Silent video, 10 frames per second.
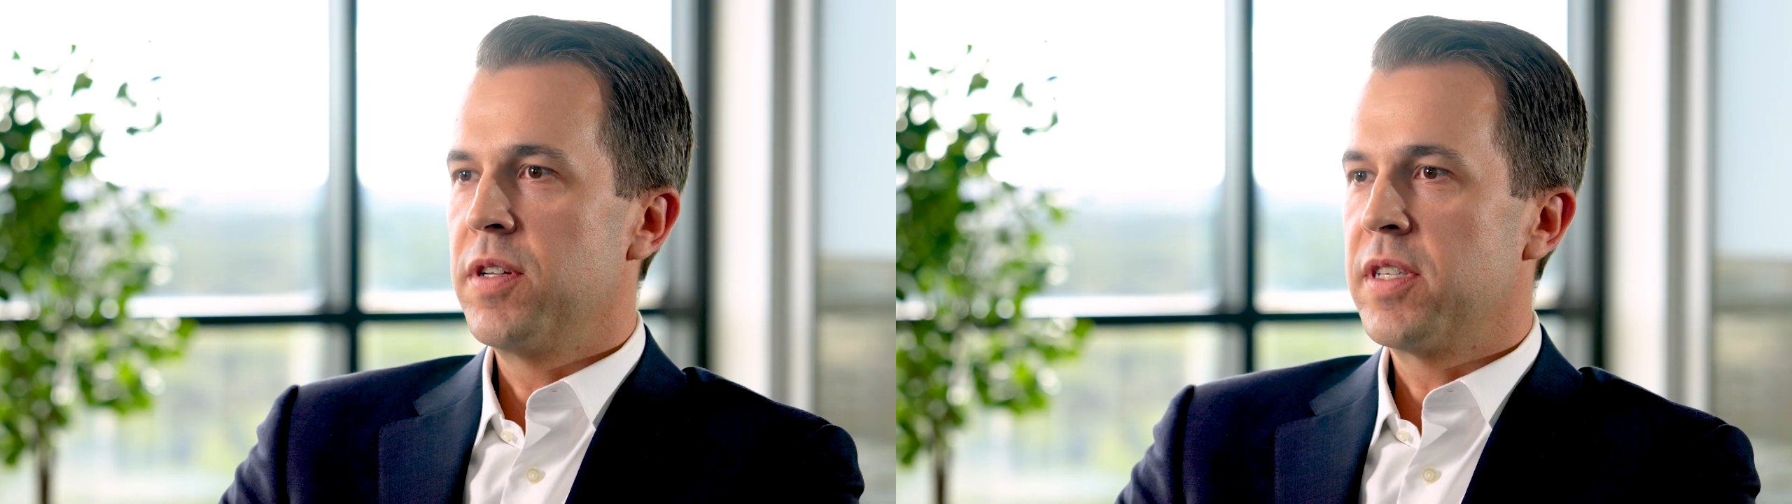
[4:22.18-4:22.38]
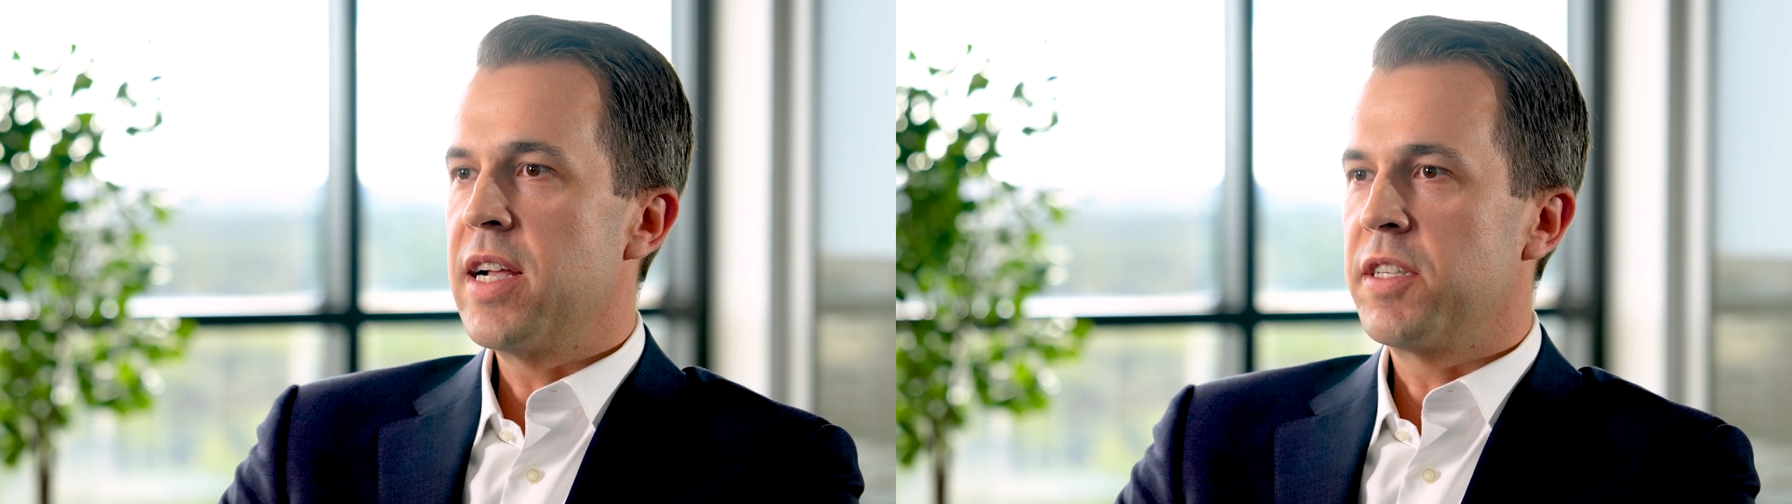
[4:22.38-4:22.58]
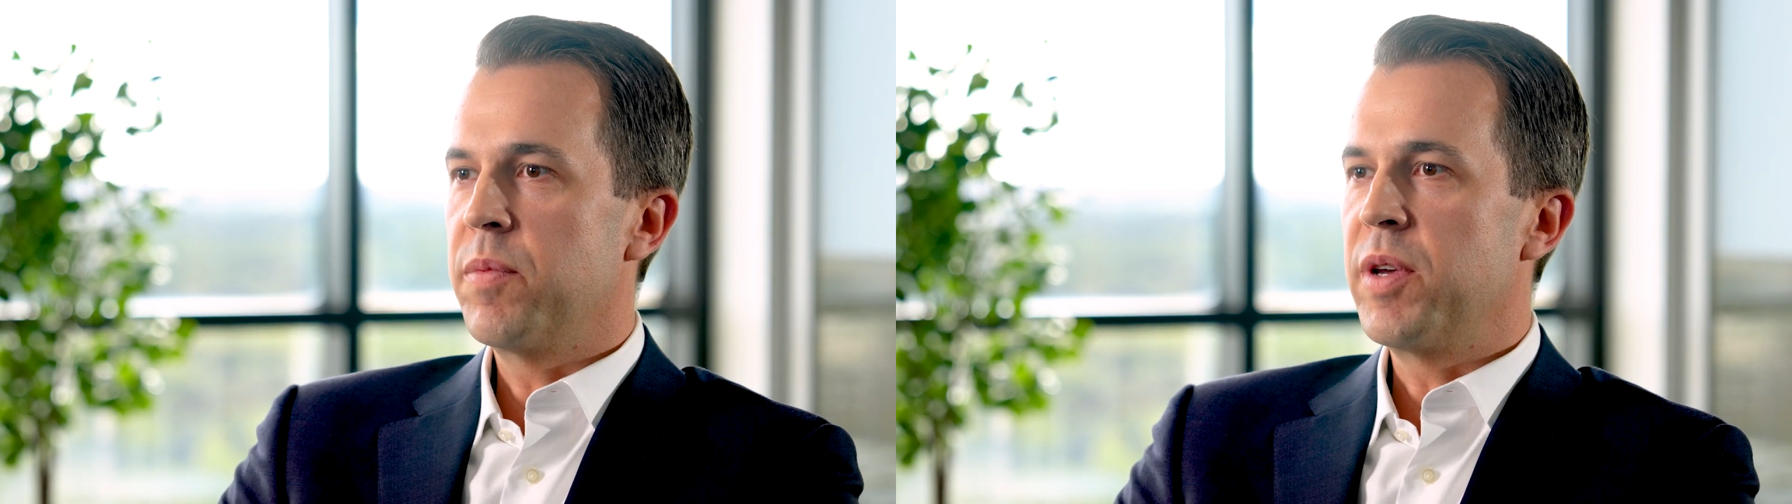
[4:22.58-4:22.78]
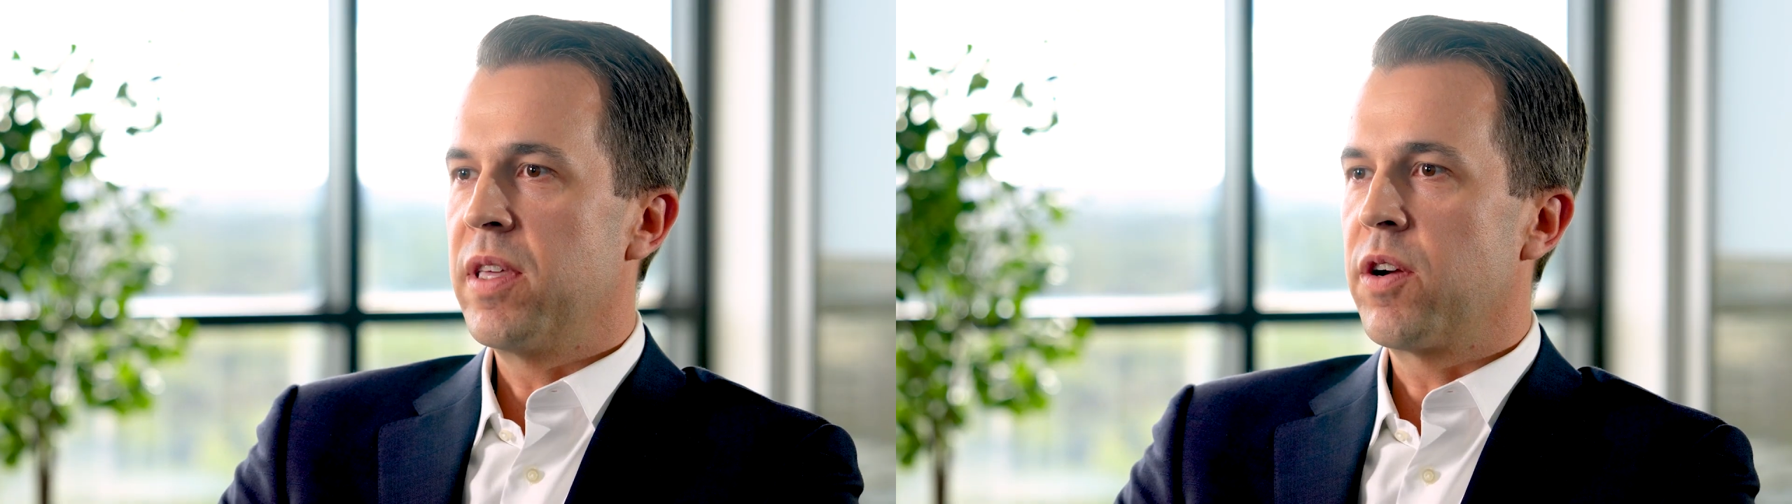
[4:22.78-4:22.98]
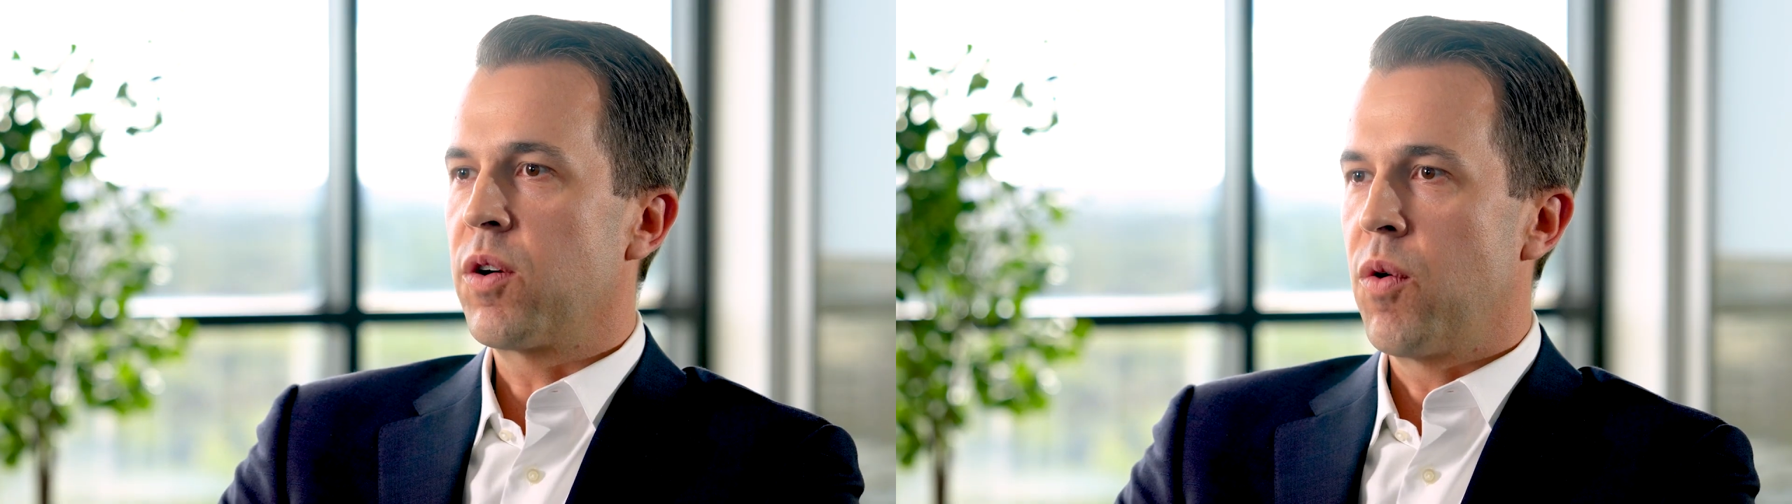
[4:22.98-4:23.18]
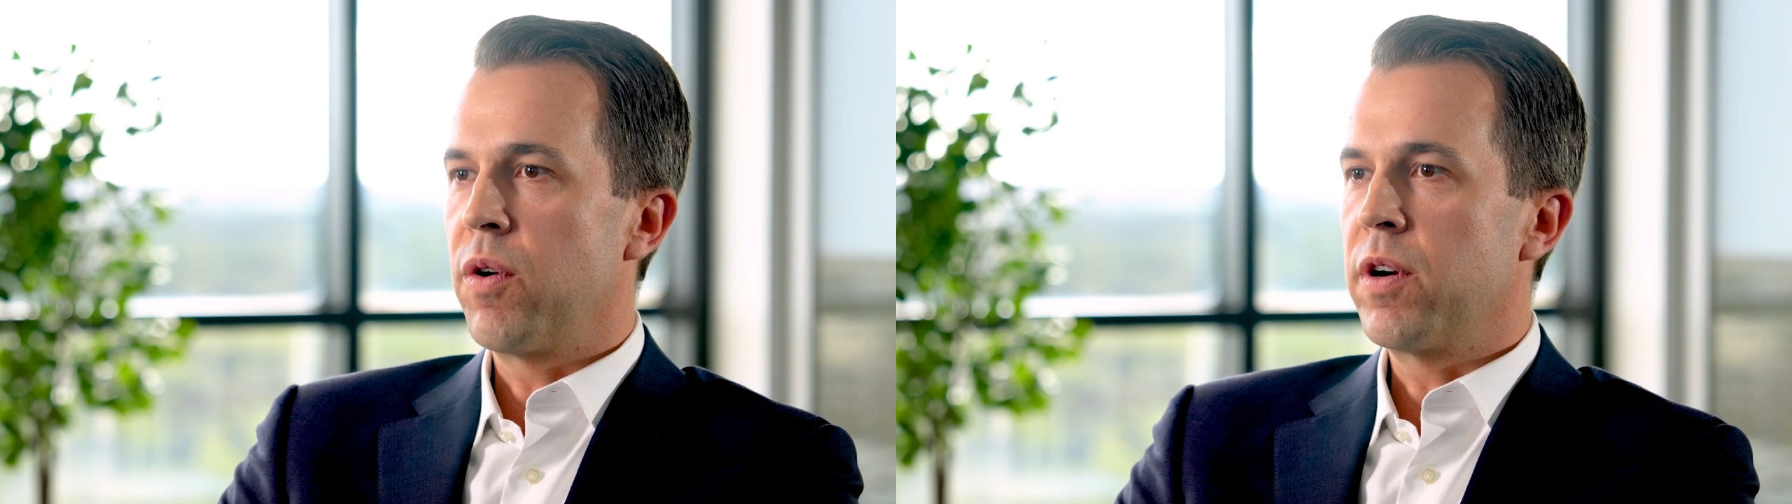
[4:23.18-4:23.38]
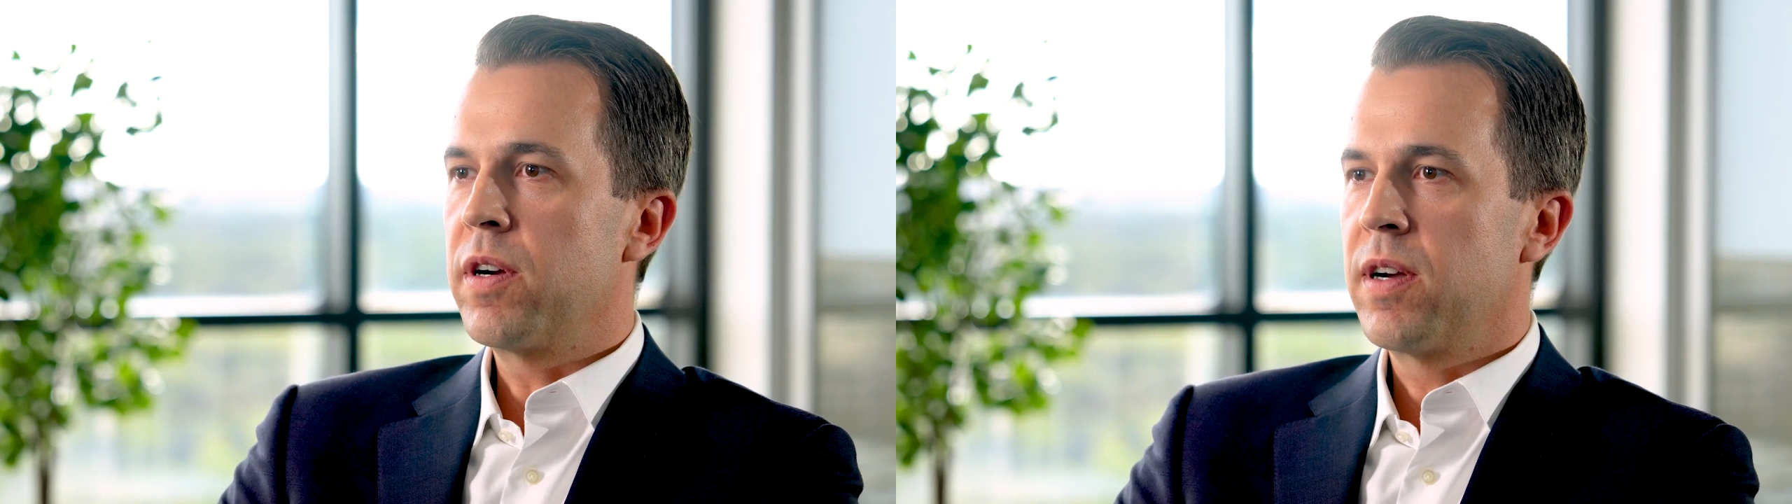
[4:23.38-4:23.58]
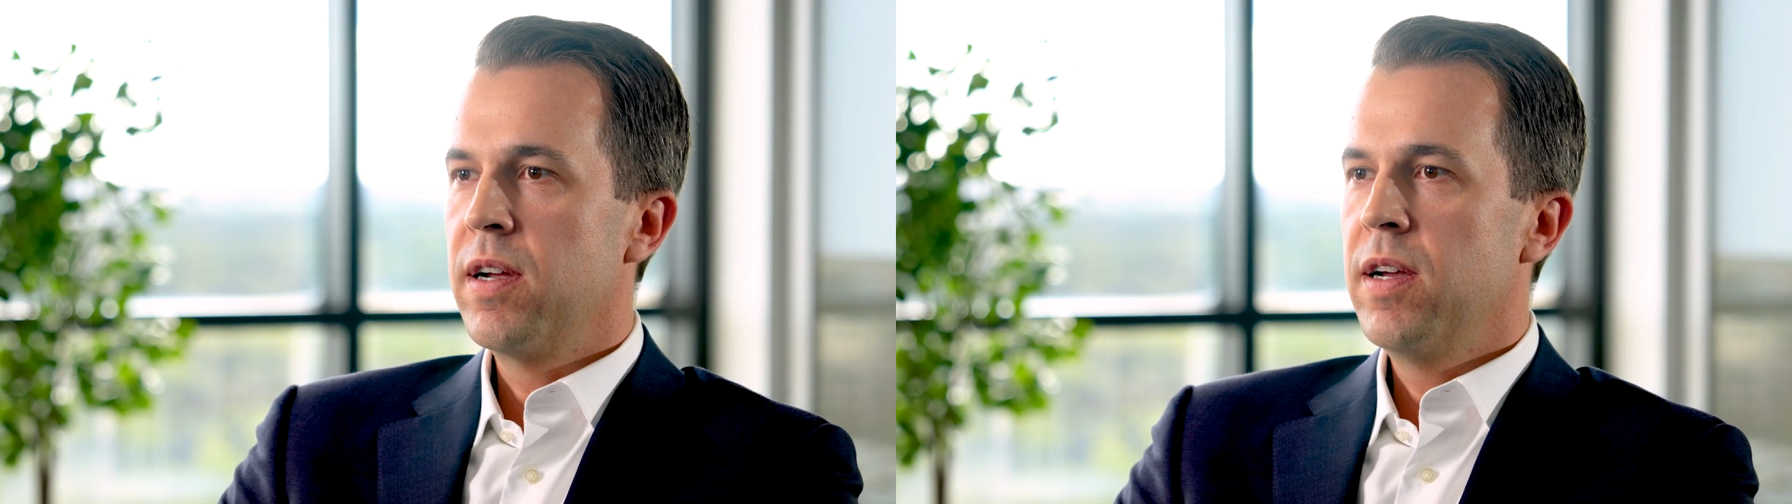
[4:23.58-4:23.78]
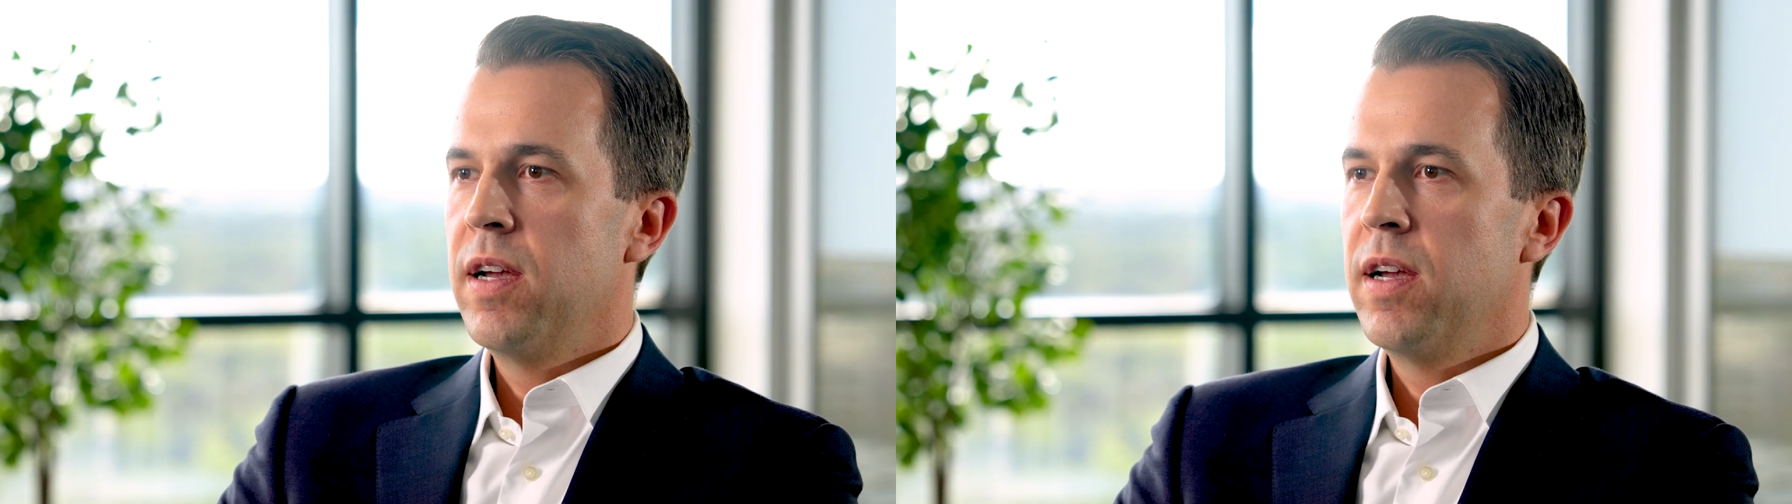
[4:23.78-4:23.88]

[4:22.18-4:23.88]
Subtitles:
it's nice to be in their corner.